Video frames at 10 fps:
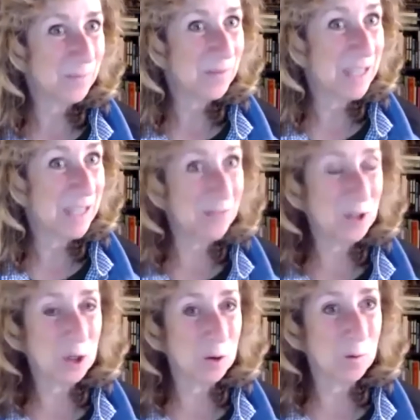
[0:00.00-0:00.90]
gives
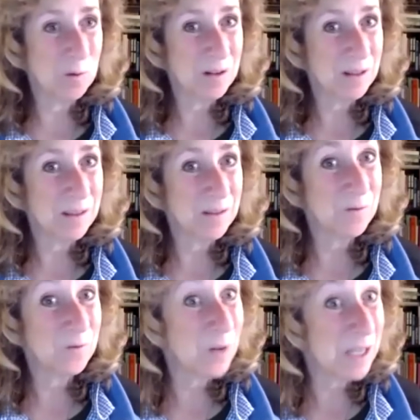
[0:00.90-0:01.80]
you
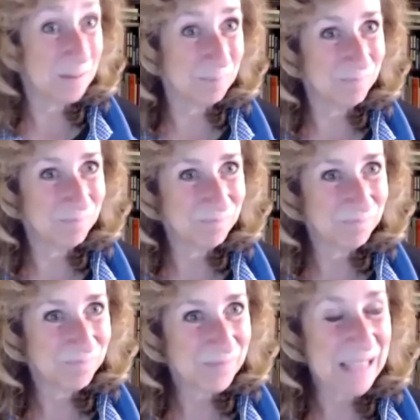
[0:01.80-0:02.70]
freedom
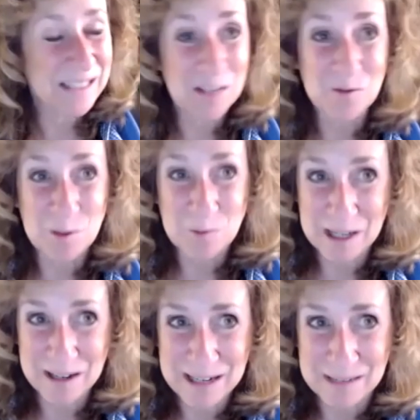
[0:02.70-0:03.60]
and gives you
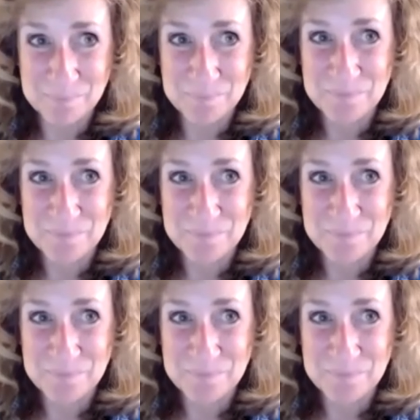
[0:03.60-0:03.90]
time.